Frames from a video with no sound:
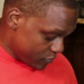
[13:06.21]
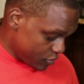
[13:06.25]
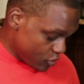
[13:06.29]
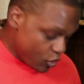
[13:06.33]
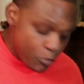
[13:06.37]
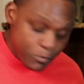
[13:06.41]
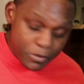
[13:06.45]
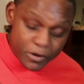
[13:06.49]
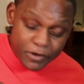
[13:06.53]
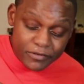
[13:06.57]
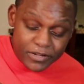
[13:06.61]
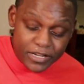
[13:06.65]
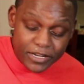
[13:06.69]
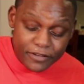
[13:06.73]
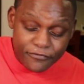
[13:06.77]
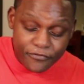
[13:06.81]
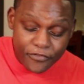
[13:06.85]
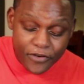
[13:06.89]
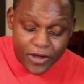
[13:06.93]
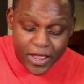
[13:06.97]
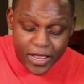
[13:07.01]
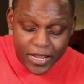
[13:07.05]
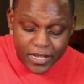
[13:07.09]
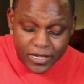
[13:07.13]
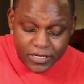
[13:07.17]
Hope every day
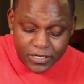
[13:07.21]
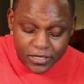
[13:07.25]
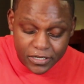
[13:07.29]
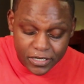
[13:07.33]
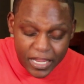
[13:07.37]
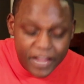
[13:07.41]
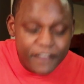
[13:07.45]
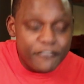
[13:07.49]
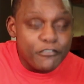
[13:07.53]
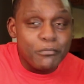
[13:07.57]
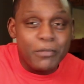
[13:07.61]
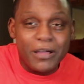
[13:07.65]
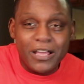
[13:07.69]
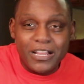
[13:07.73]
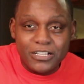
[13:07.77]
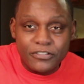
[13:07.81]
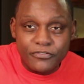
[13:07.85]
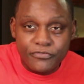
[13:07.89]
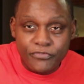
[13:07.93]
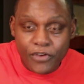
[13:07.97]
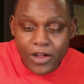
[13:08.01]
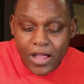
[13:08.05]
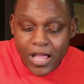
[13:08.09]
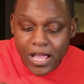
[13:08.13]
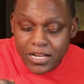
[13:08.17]
Friday, everybody's
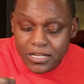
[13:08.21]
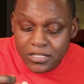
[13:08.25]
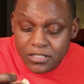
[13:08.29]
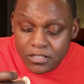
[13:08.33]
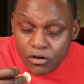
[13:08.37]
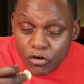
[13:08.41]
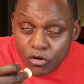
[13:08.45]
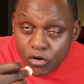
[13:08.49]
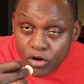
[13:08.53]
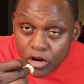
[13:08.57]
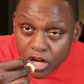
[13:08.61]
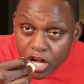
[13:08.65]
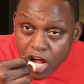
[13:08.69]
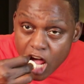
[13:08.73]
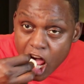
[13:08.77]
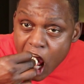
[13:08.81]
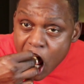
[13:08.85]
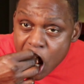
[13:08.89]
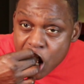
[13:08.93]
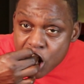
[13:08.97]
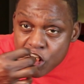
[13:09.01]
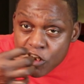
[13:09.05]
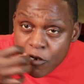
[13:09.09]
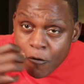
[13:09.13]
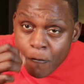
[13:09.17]
Friday is going
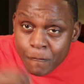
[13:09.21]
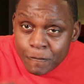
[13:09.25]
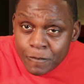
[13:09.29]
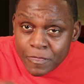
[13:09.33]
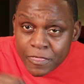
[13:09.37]
good.